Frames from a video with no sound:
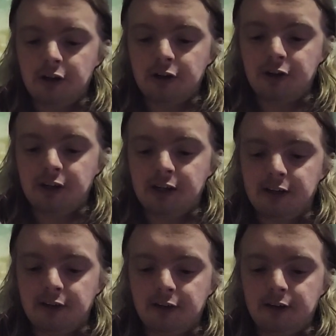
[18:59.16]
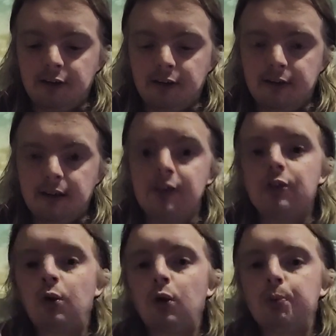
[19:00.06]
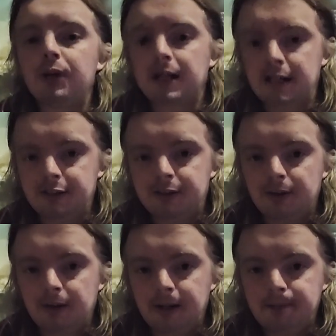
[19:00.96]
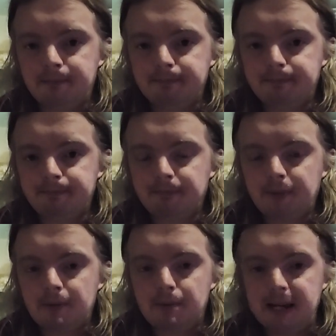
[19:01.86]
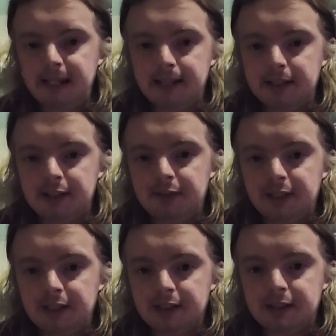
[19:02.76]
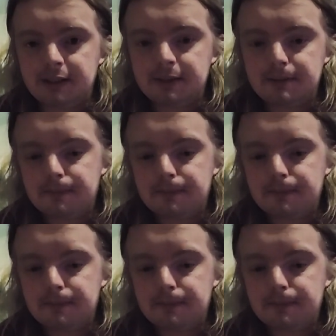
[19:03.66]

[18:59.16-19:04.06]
see, these corporate cunts, right, making these figures,